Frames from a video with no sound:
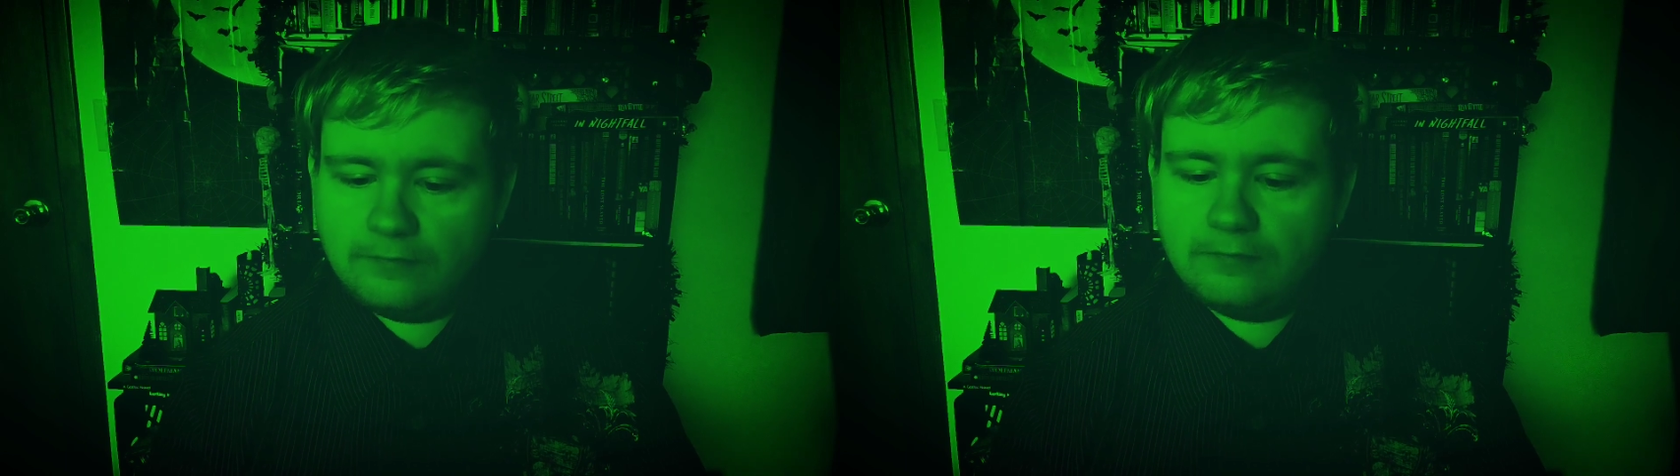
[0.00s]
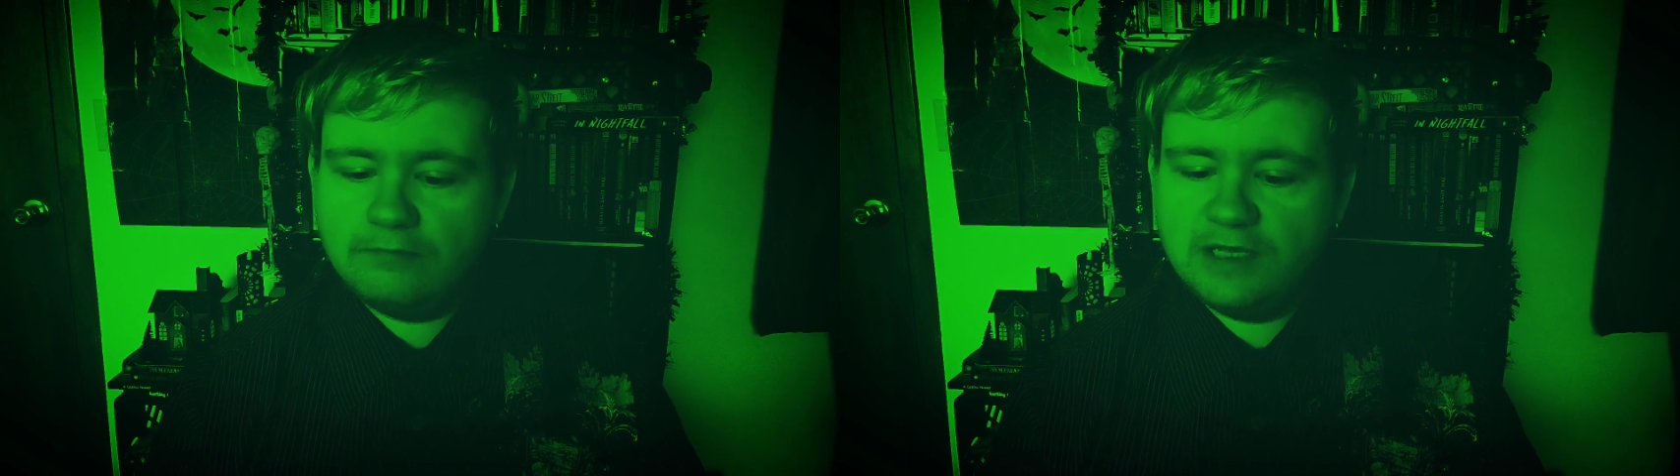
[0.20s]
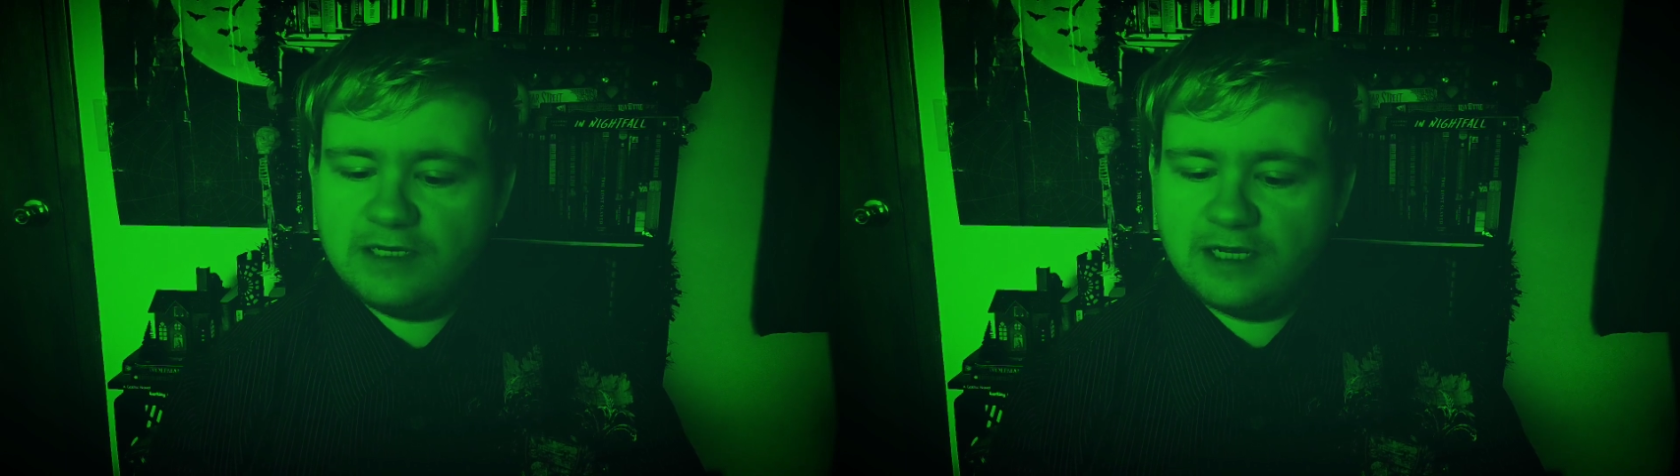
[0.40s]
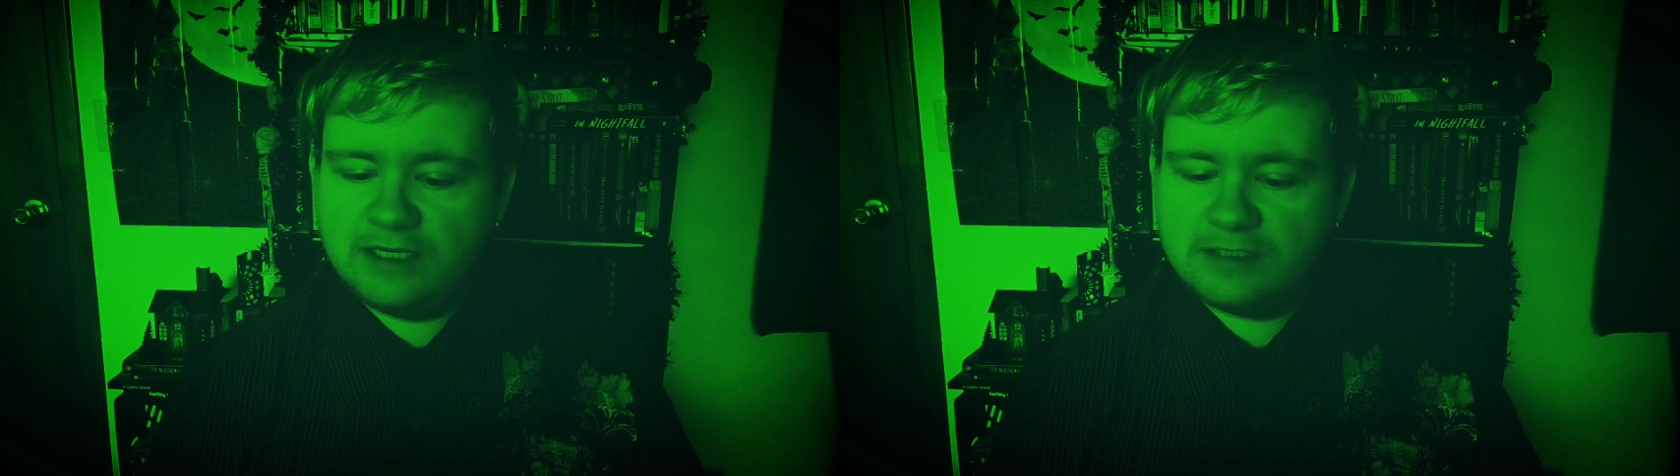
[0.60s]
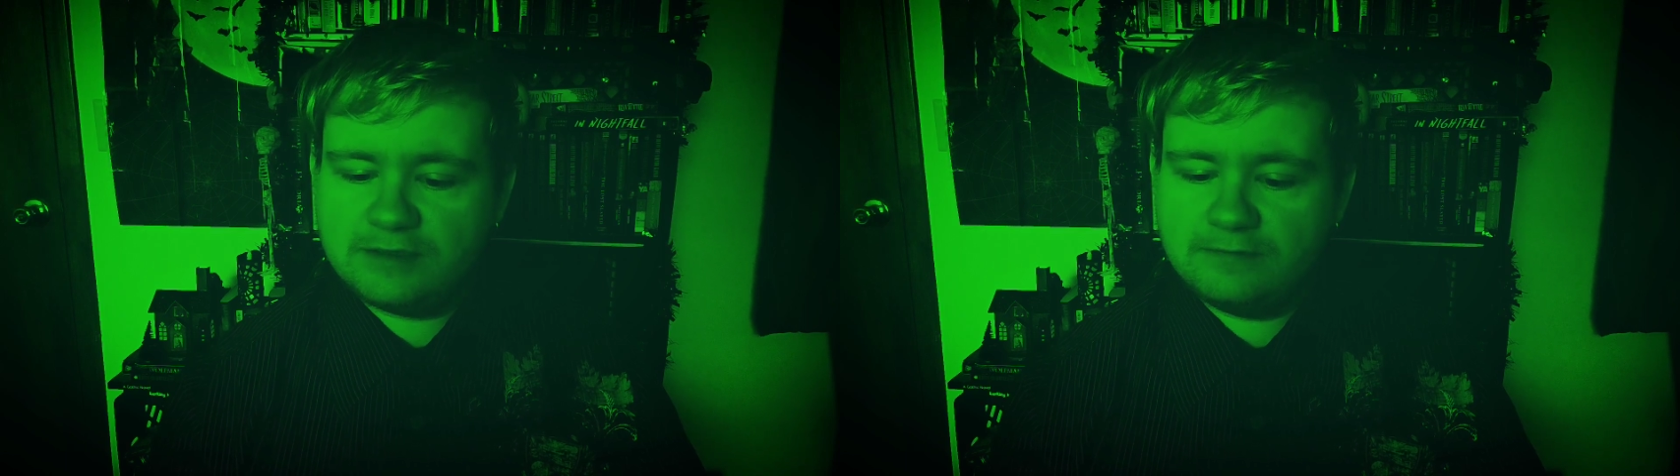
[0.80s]

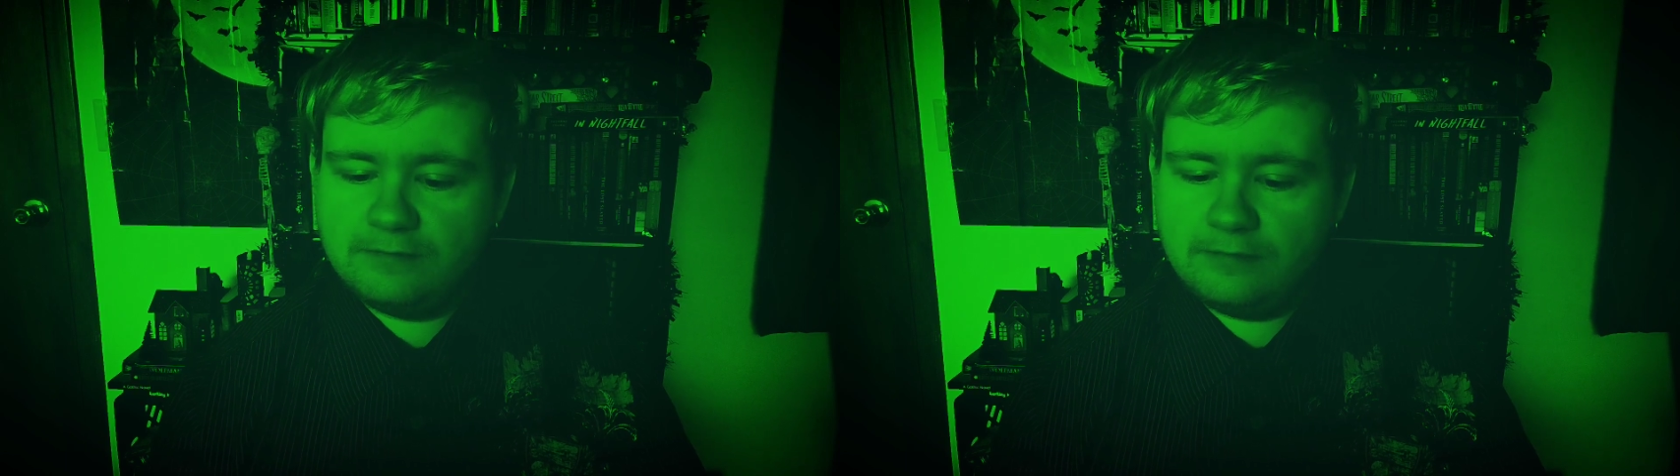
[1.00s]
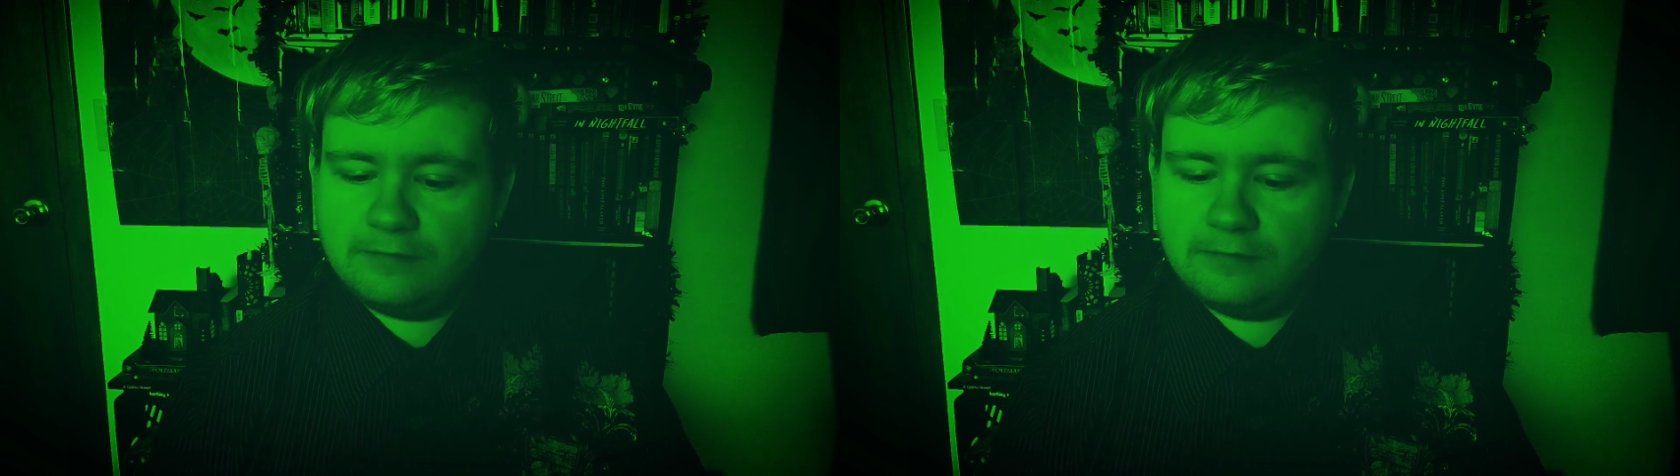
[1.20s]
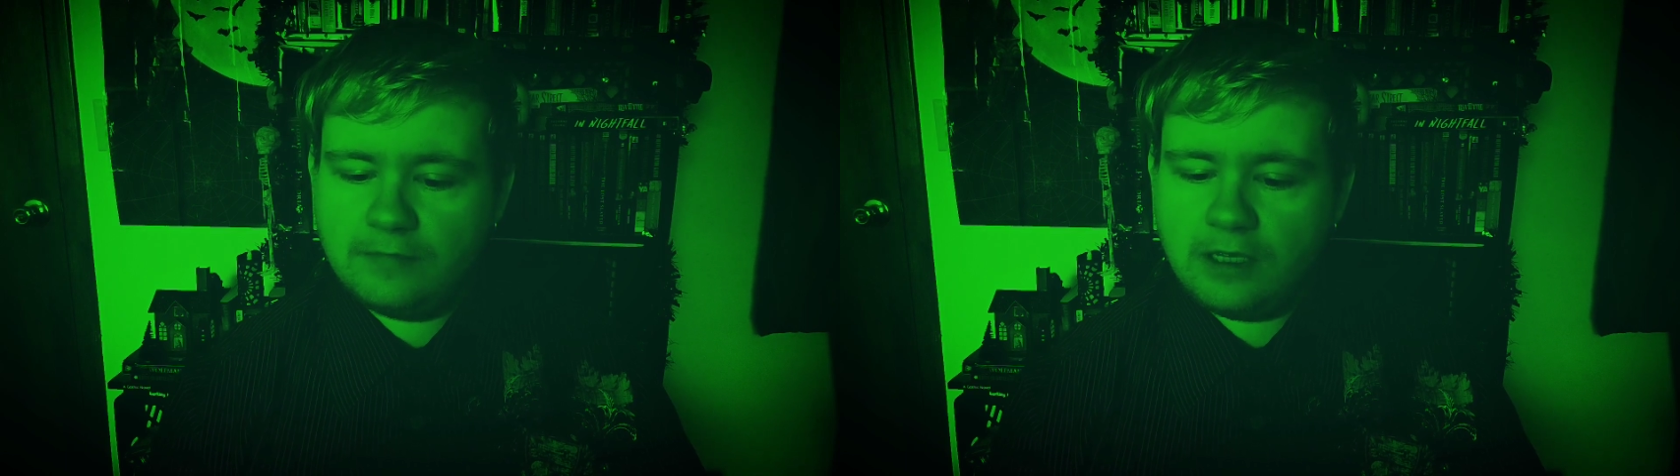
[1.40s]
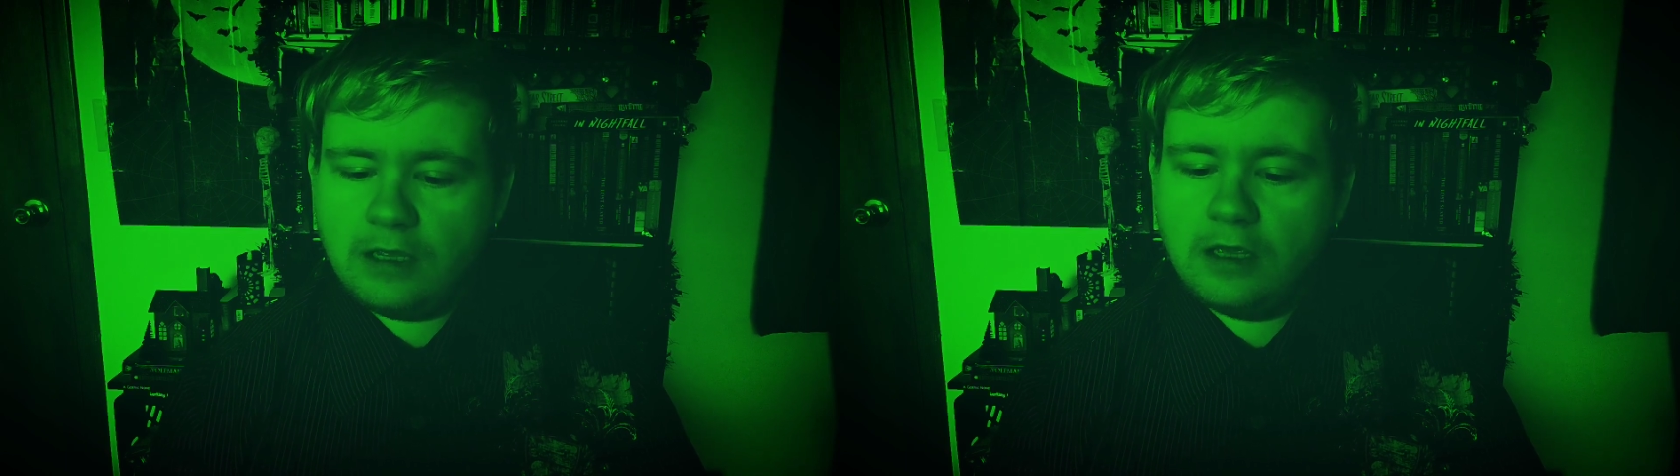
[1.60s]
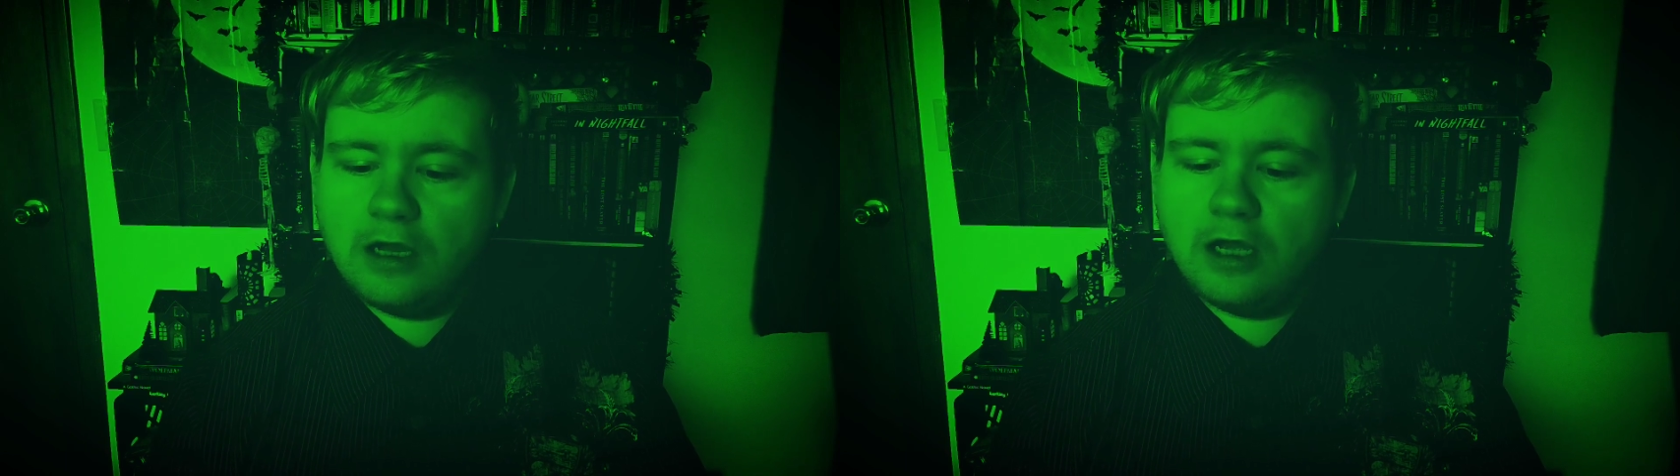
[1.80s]
Midnight. A